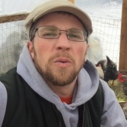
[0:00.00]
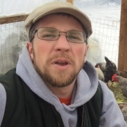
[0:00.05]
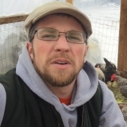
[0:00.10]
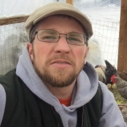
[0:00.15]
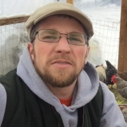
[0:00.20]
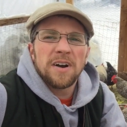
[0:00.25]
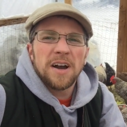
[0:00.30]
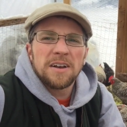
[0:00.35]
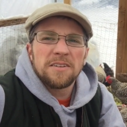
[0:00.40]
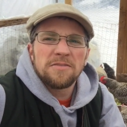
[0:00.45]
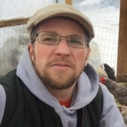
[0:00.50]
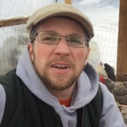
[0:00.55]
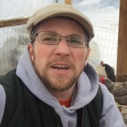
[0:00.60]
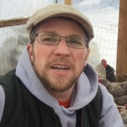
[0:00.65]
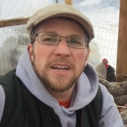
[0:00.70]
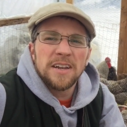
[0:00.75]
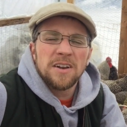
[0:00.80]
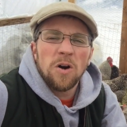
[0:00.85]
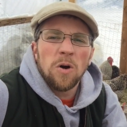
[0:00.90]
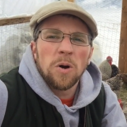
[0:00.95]
We find
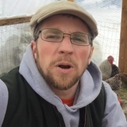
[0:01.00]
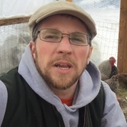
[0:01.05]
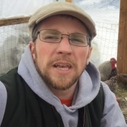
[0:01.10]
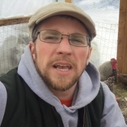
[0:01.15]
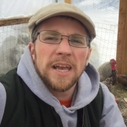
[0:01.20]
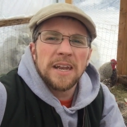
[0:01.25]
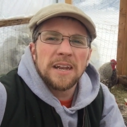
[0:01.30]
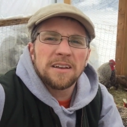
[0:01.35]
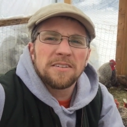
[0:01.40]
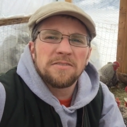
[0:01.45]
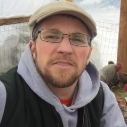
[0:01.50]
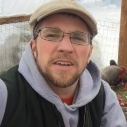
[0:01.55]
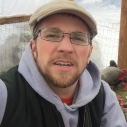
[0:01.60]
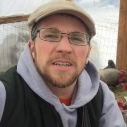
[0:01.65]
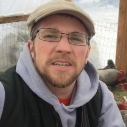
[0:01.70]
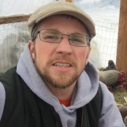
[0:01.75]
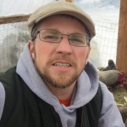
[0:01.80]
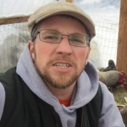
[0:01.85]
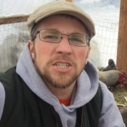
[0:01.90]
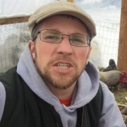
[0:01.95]
feeding organic
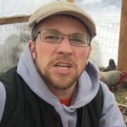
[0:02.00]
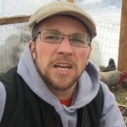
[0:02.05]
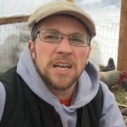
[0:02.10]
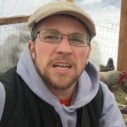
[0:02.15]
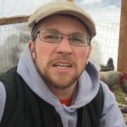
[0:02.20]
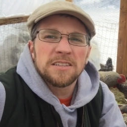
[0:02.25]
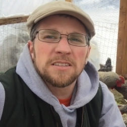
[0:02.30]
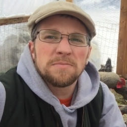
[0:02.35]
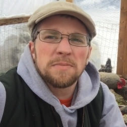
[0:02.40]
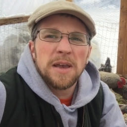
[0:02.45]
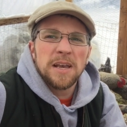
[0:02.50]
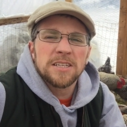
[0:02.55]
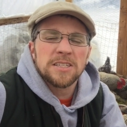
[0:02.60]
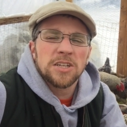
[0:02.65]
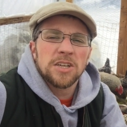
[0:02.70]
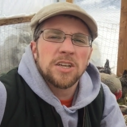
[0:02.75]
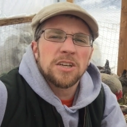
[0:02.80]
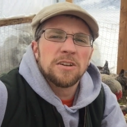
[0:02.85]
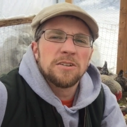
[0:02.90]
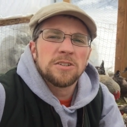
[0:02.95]
feed to the chickens
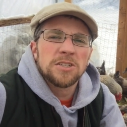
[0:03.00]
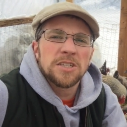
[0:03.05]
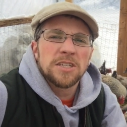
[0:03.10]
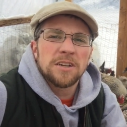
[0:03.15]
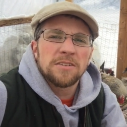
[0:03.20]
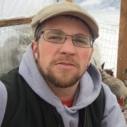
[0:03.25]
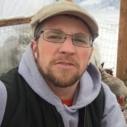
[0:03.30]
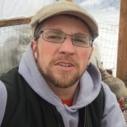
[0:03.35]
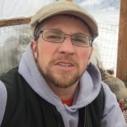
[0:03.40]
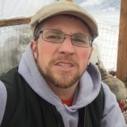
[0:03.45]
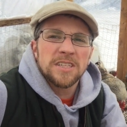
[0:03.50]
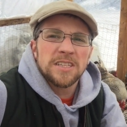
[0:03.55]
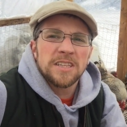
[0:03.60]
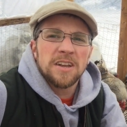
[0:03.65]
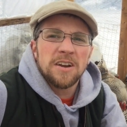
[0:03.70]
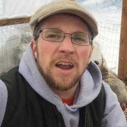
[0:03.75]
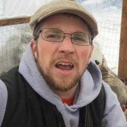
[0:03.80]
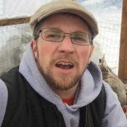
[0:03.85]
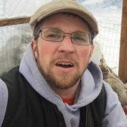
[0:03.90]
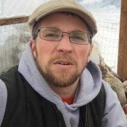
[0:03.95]
makes a huge difference in
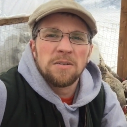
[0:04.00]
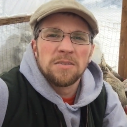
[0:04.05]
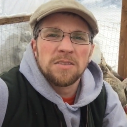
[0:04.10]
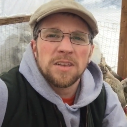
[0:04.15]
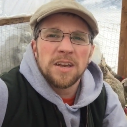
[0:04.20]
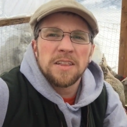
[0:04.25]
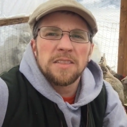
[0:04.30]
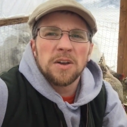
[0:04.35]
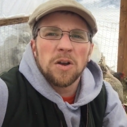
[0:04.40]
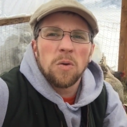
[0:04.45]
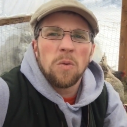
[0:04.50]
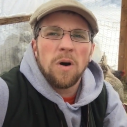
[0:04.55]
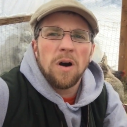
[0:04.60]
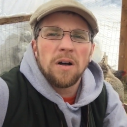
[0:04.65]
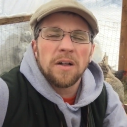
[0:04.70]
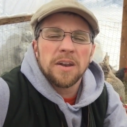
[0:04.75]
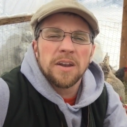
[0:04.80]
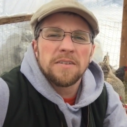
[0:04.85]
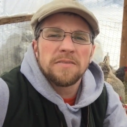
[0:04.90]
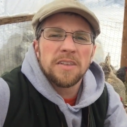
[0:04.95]
their health and the
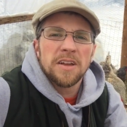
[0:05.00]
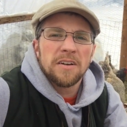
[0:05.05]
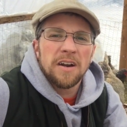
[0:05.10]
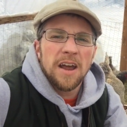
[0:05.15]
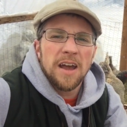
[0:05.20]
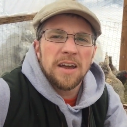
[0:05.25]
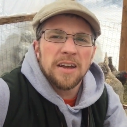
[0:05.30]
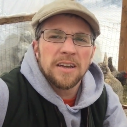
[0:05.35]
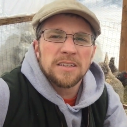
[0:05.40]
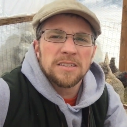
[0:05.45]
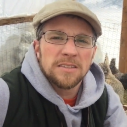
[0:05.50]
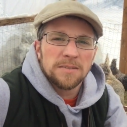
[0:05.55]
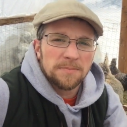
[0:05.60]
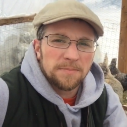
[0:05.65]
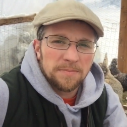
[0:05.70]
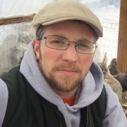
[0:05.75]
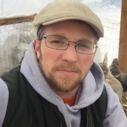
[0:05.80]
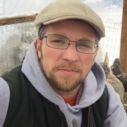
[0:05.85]
quality of their eggs.